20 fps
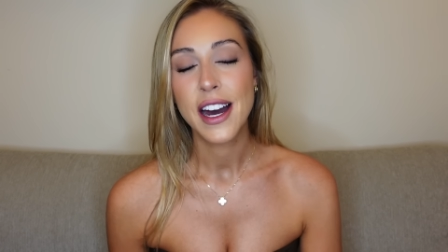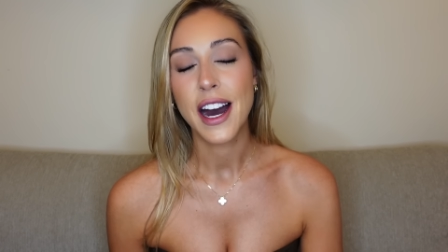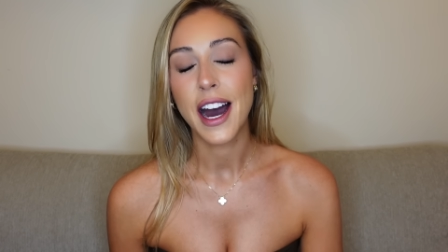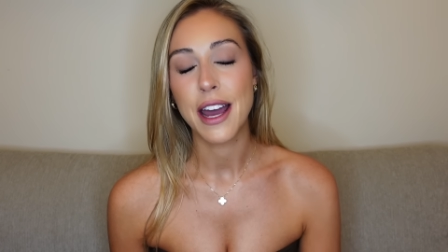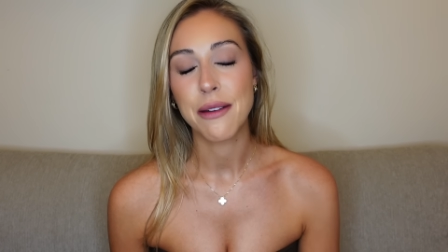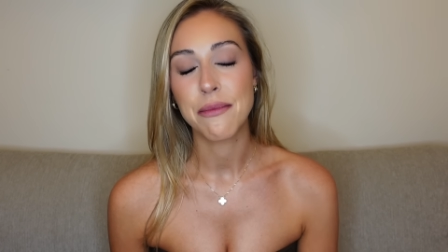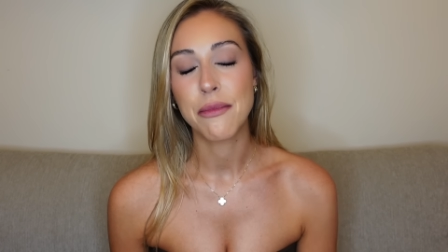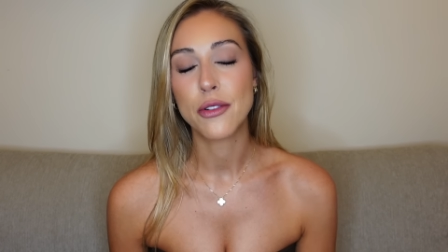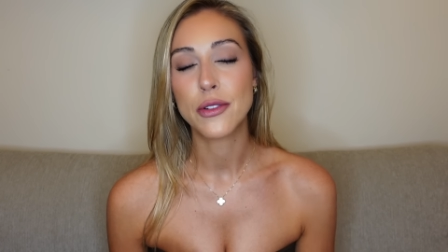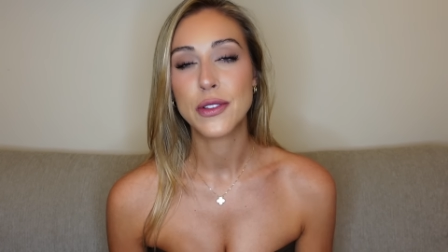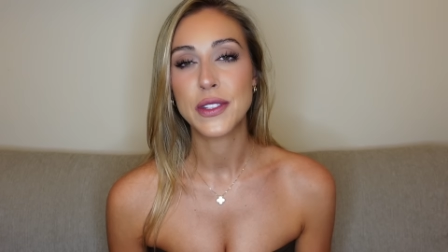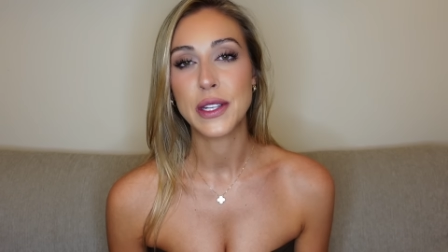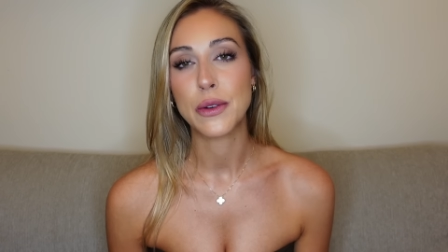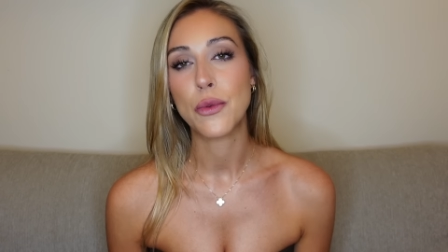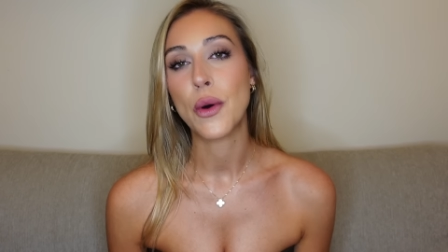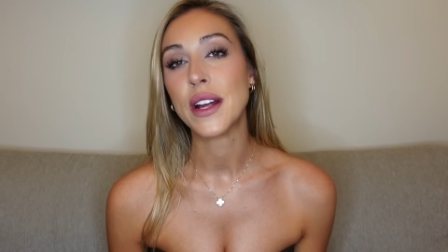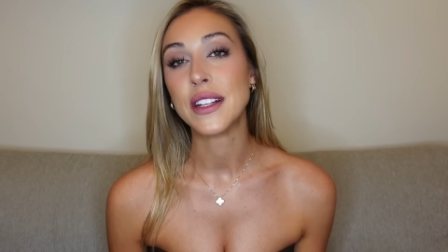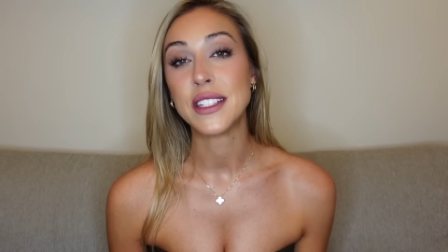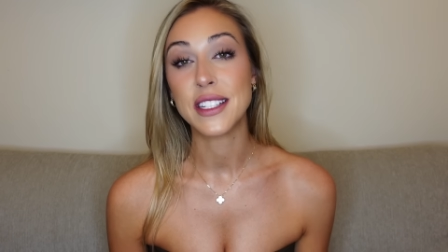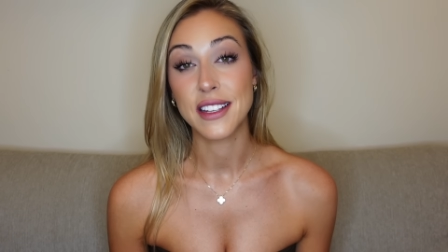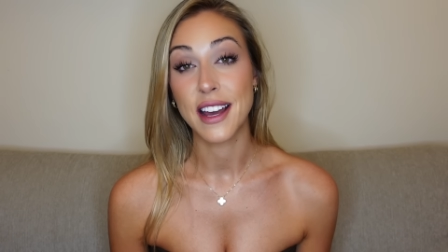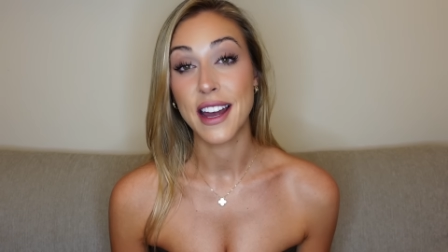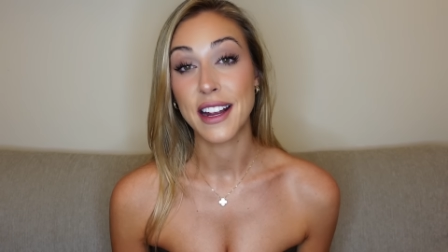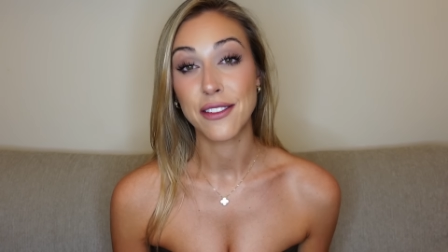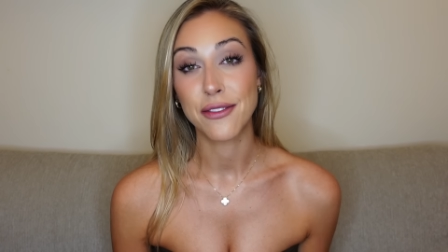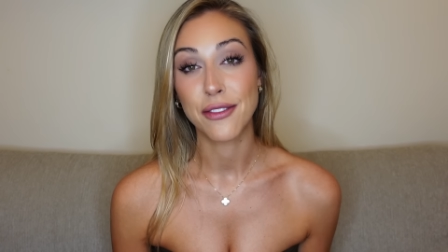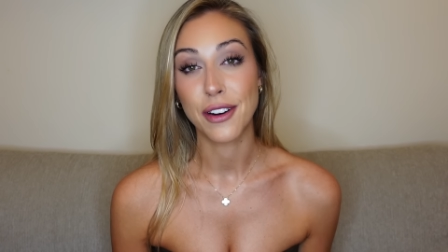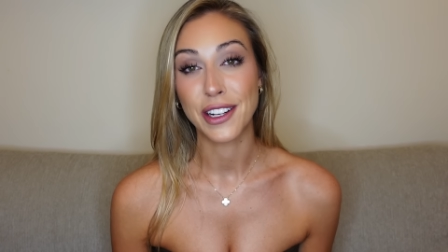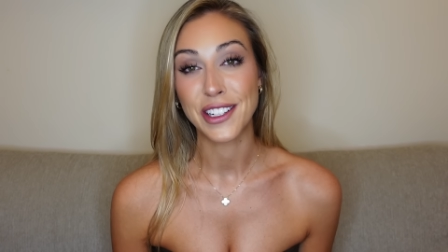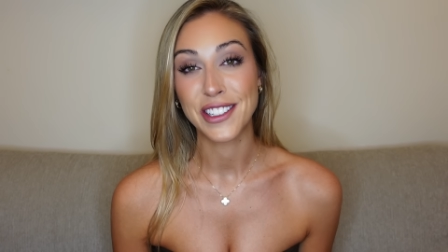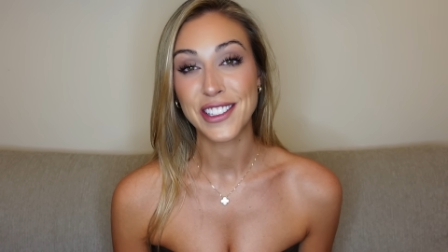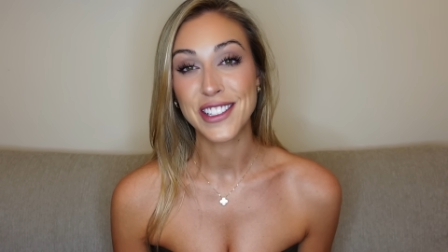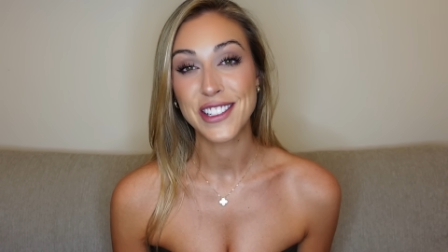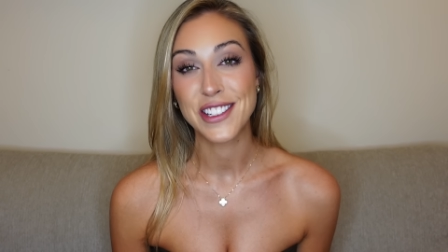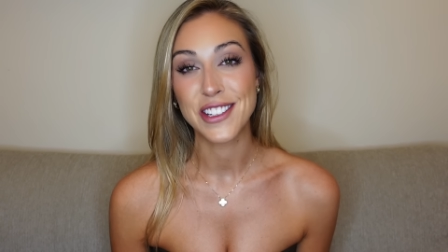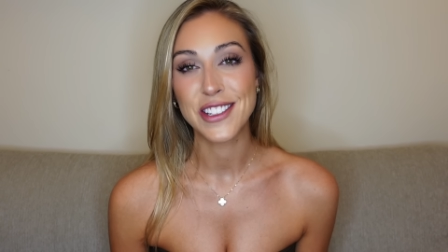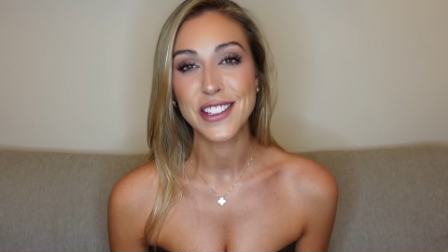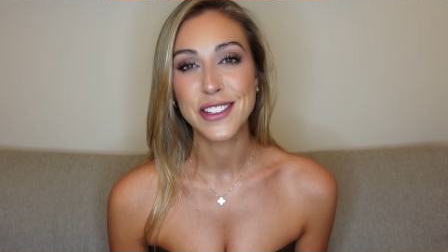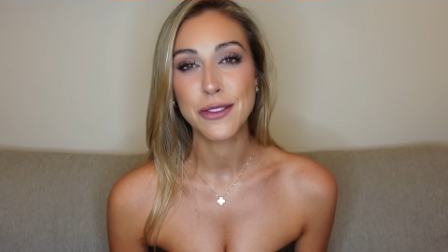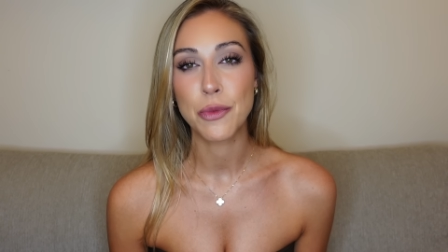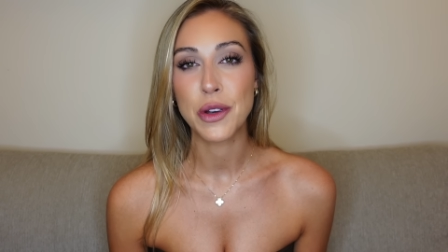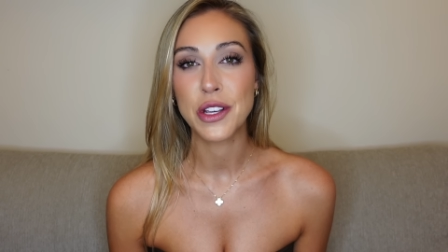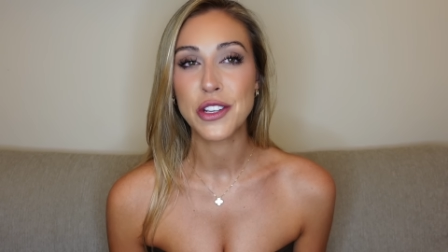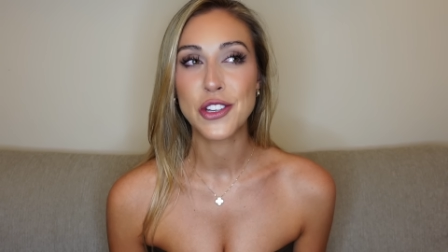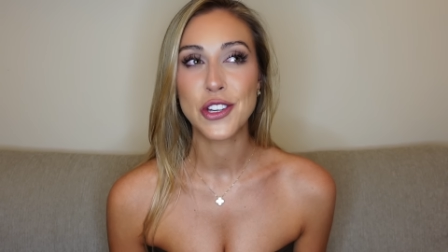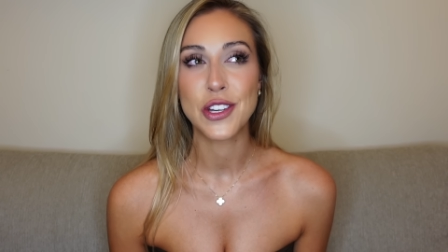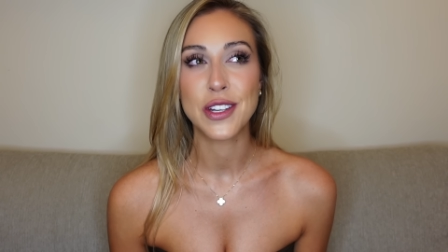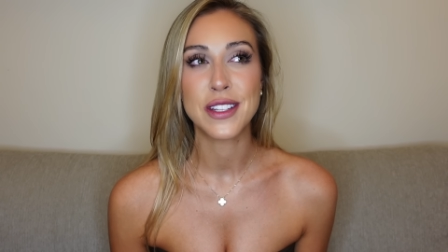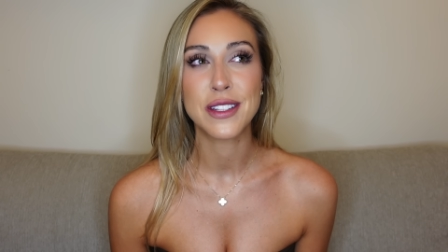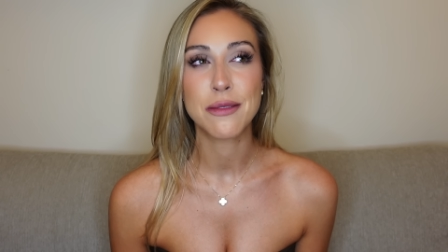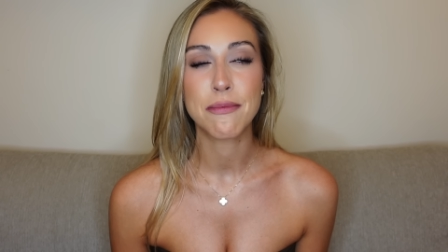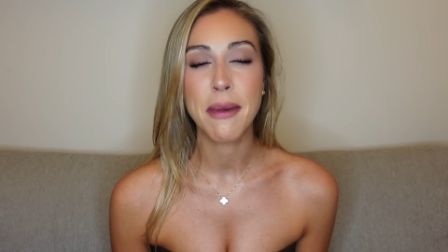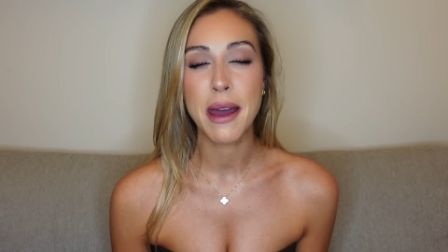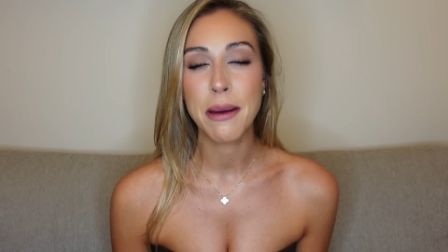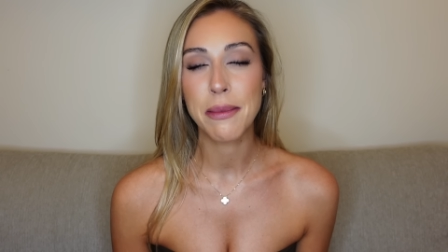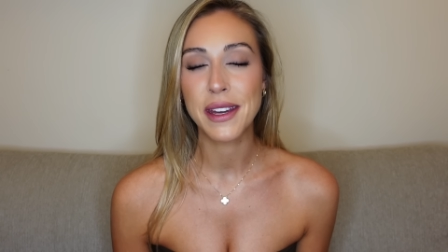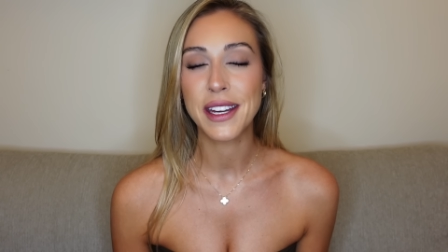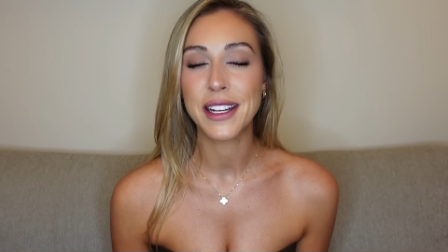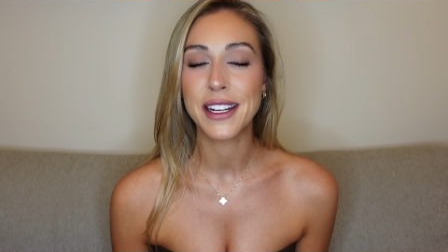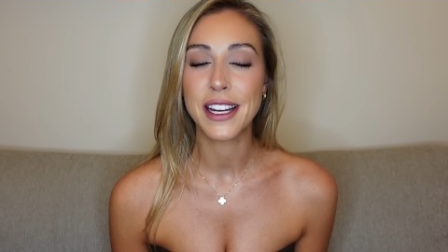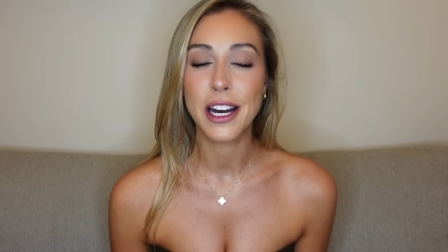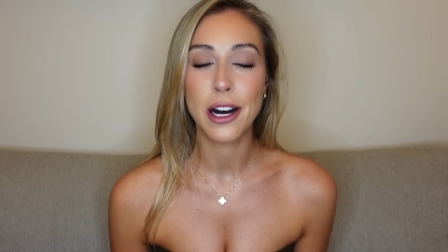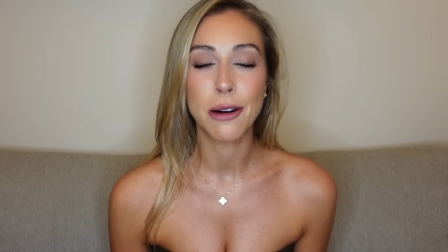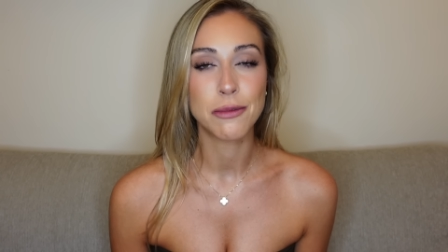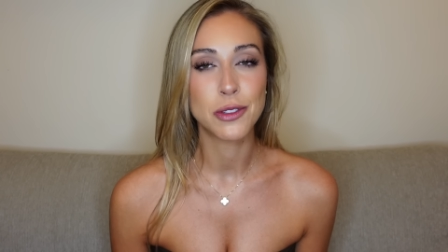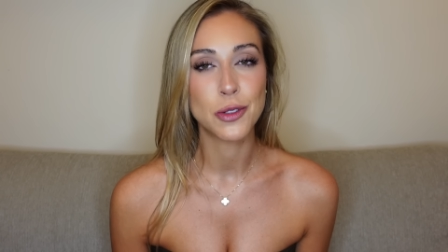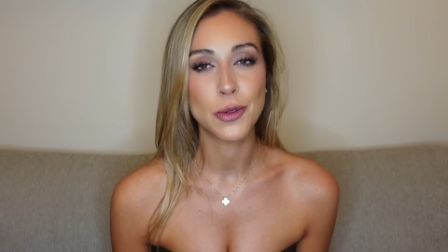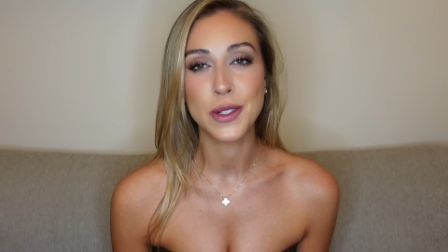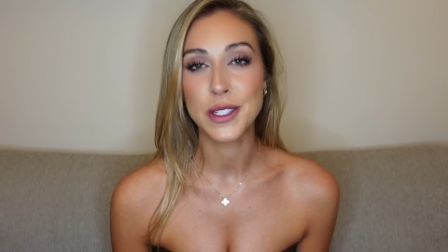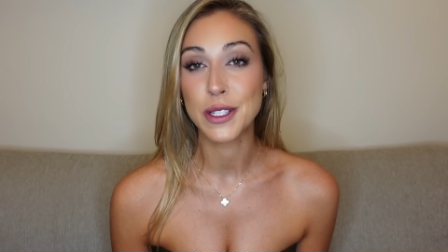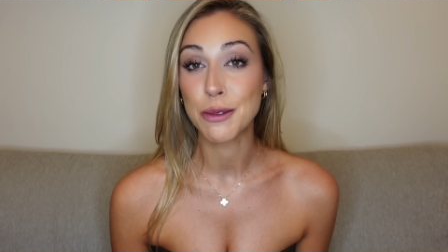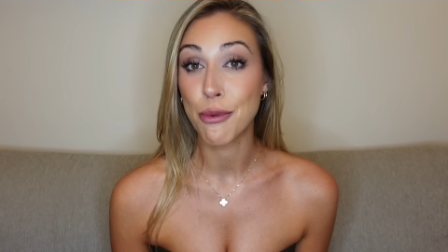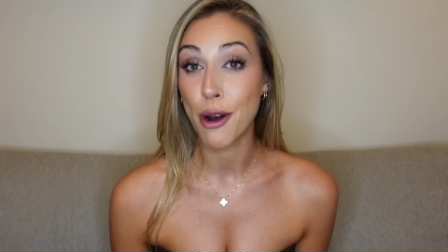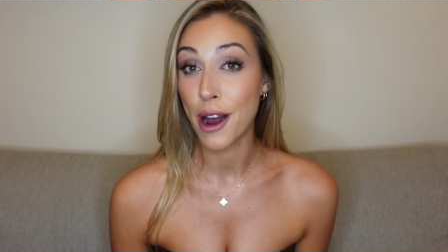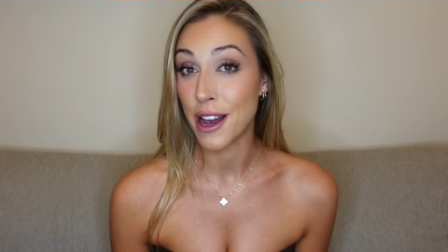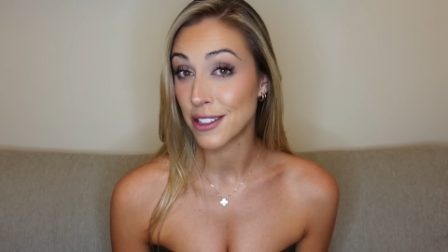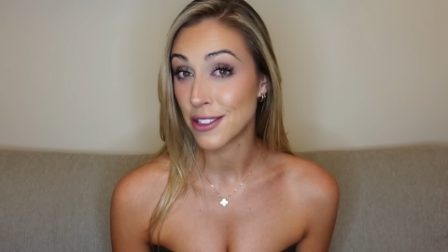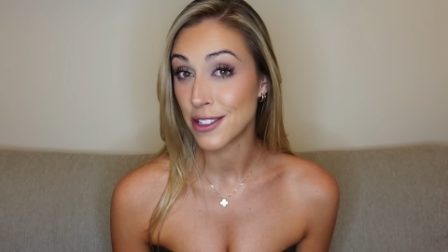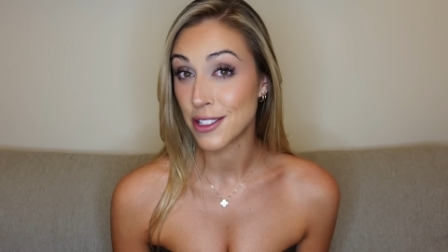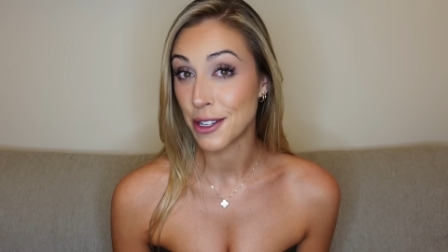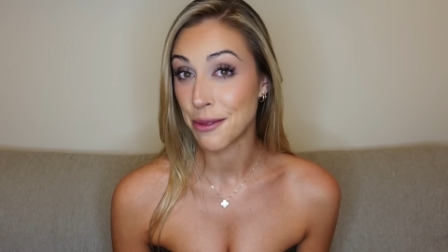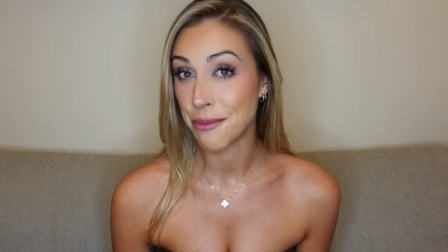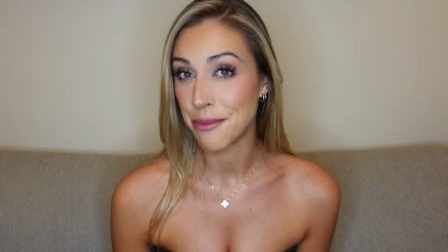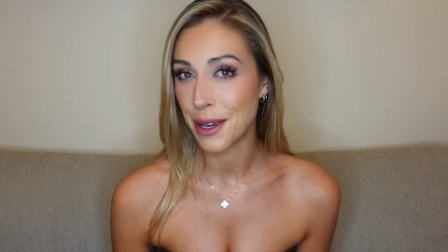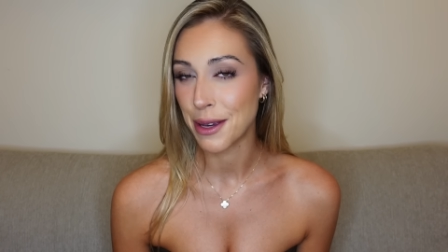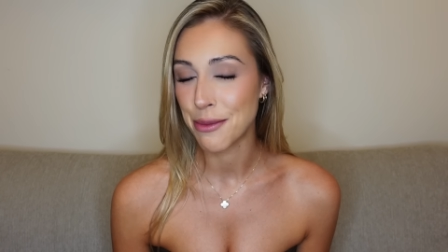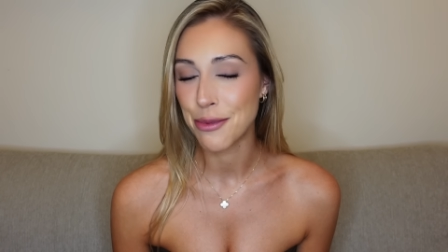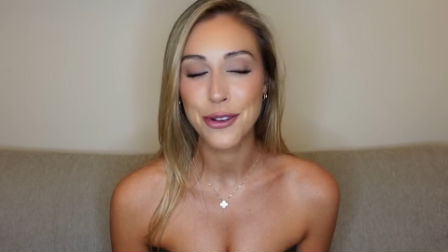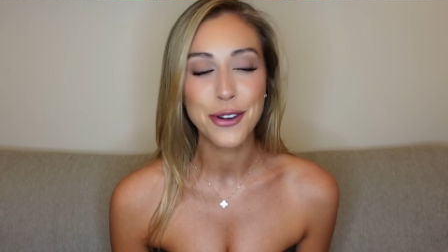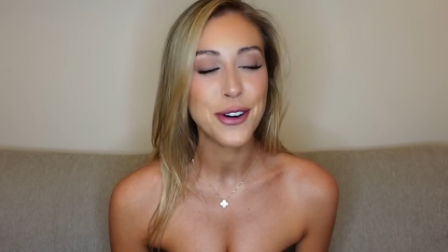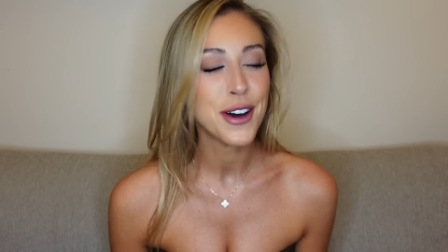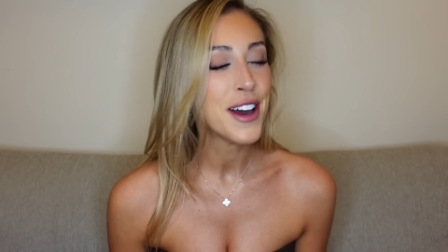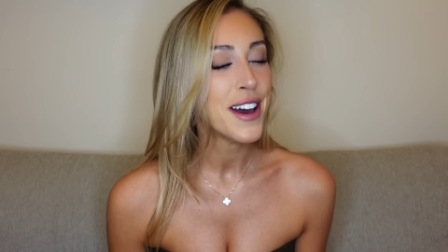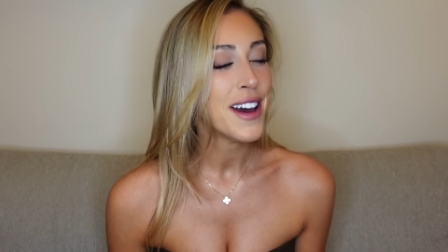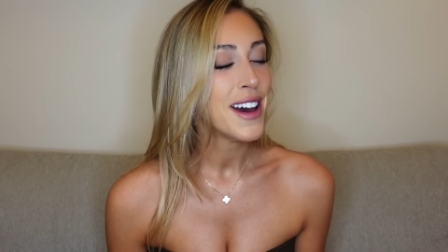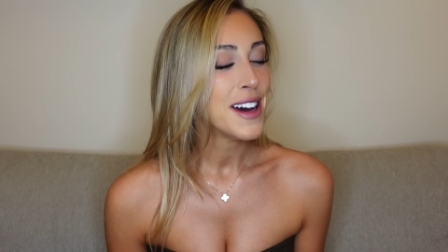I mostly wear designer fragrances, which is maybe going to come to a surprise to some people.